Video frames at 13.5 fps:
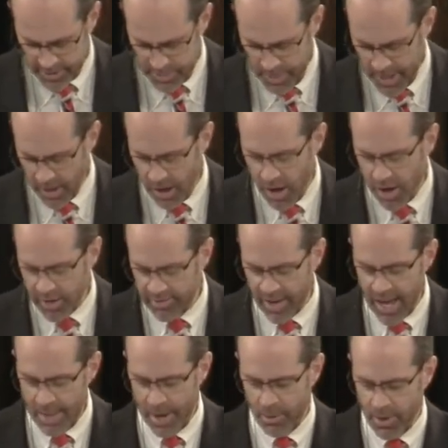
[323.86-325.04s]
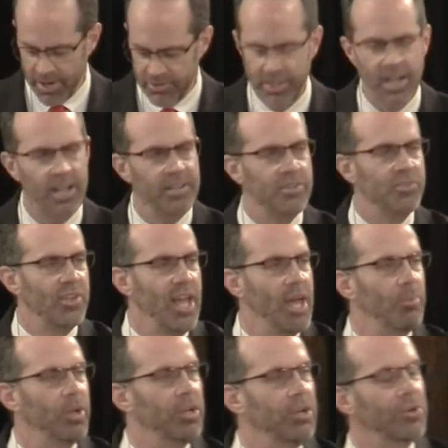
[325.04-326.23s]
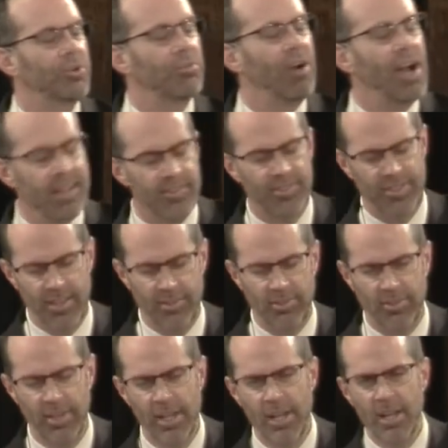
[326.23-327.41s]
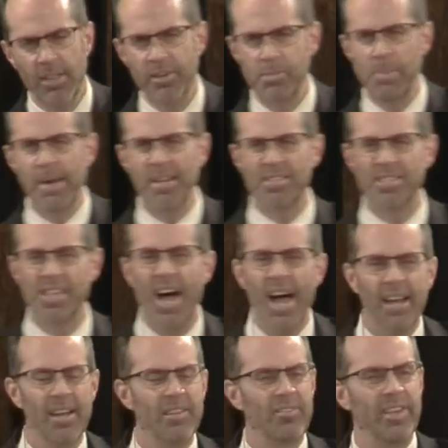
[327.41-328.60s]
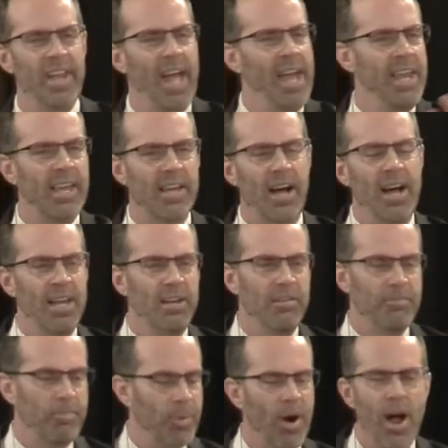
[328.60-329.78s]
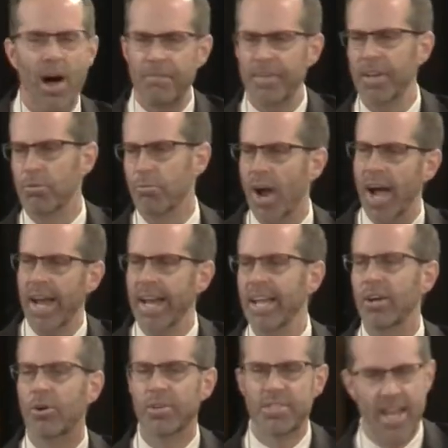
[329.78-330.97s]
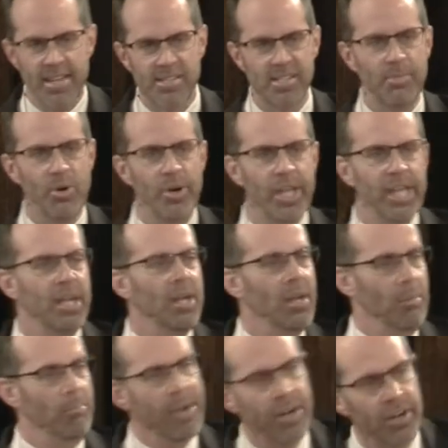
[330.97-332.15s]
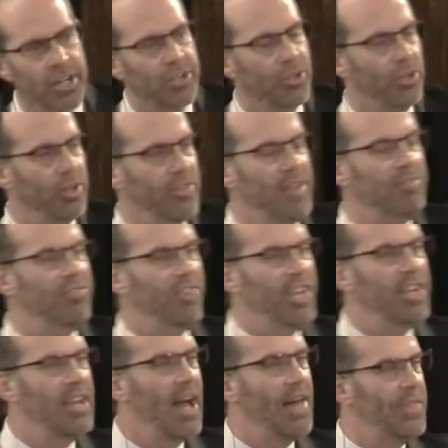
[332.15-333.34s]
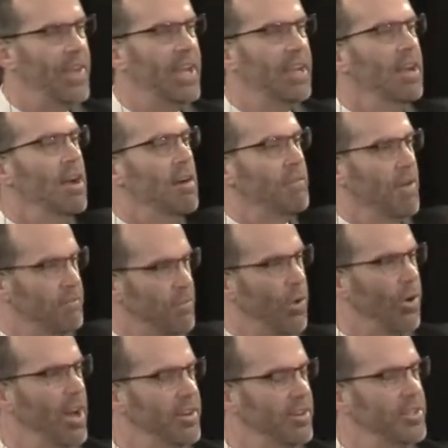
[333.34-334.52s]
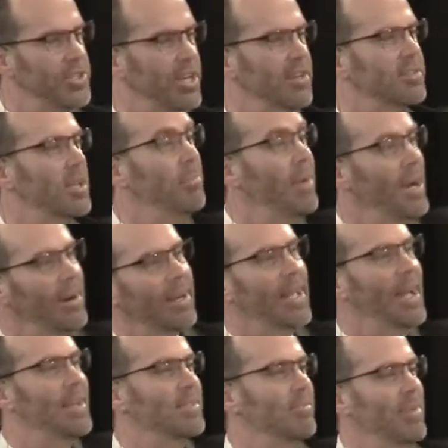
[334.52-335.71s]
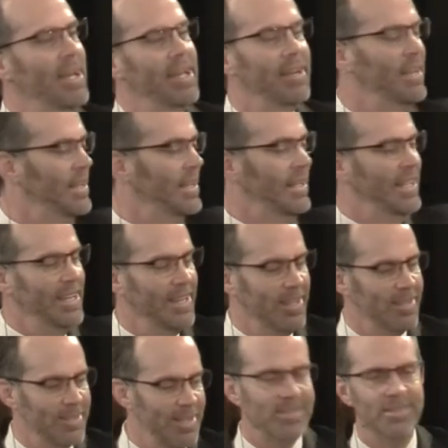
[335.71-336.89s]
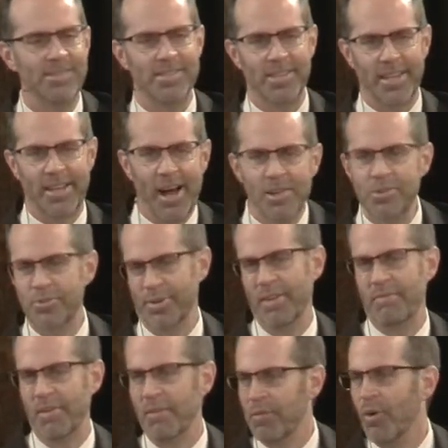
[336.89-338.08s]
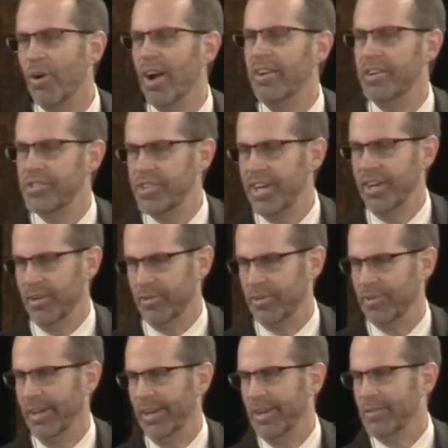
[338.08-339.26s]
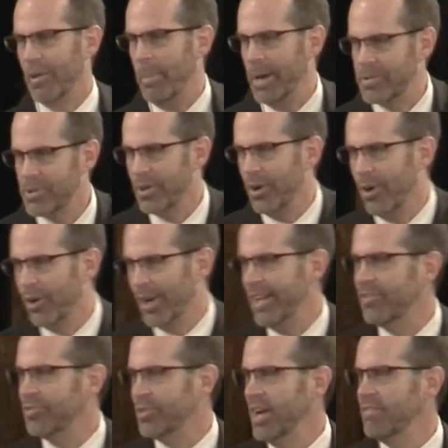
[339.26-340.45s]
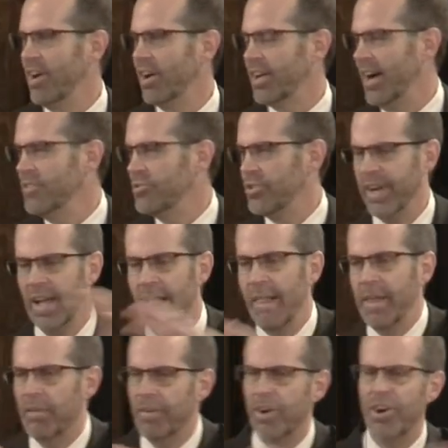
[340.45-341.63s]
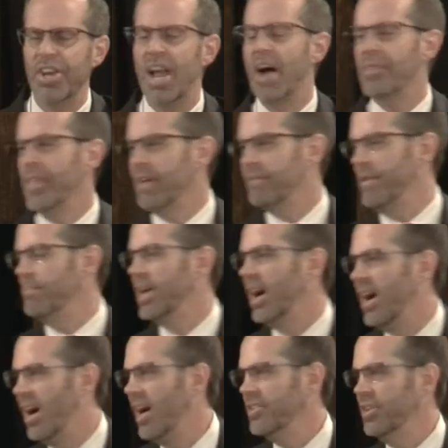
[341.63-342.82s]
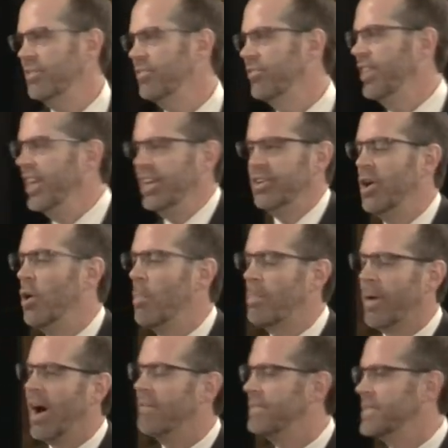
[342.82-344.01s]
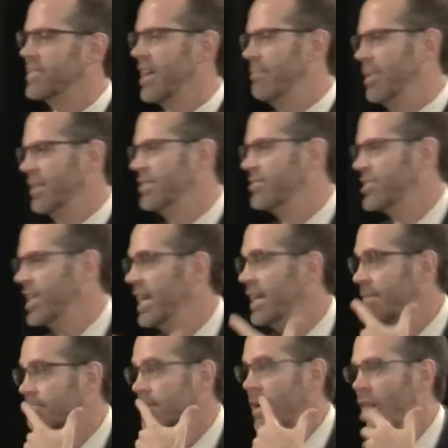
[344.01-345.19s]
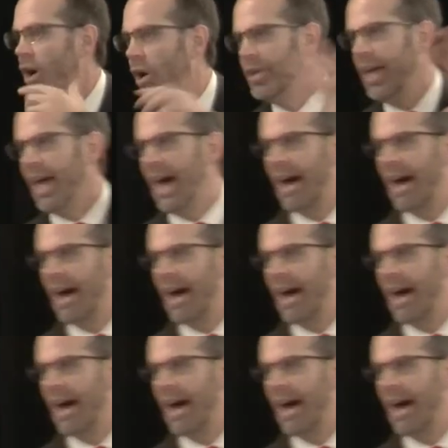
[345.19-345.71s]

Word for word: so it's been a long time. I want you to understand when Luke writes this, there's been a silence in any kind of prophet writing or testimony, miracle. They've seen nothing for 400 years. America hasn't been in existence as a country for 400 years. So picture the whole history of our country. You've heard nothing from God. You've seen no prophets come on the scene. All you